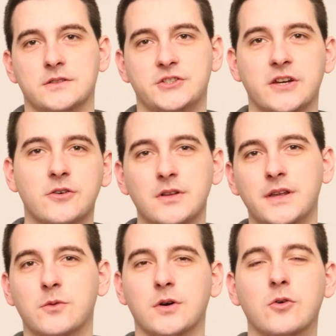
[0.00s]

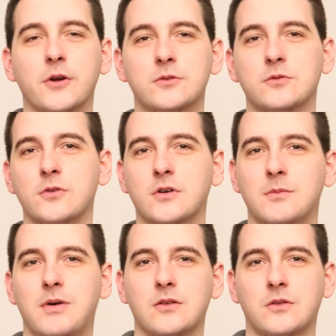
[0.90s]
Generally, we're going to talk
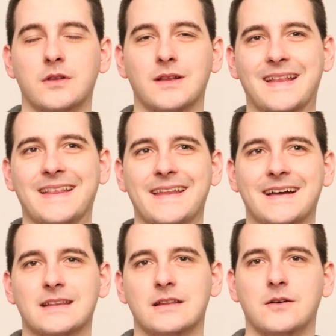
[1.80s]
about
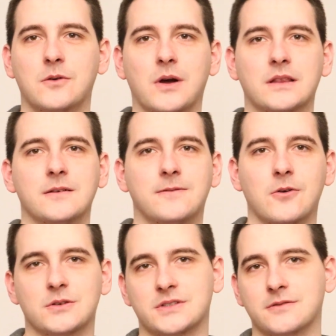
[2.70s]
not what the
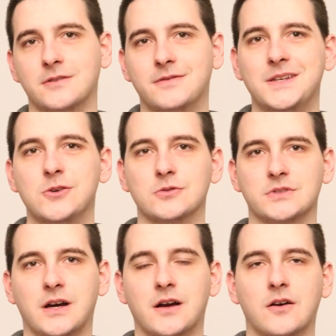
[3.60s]
focus of the
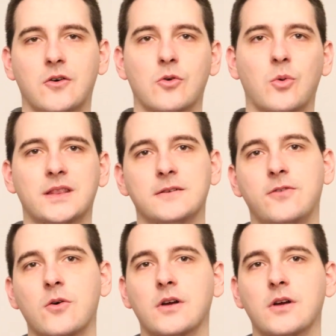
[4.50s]
videos are or what the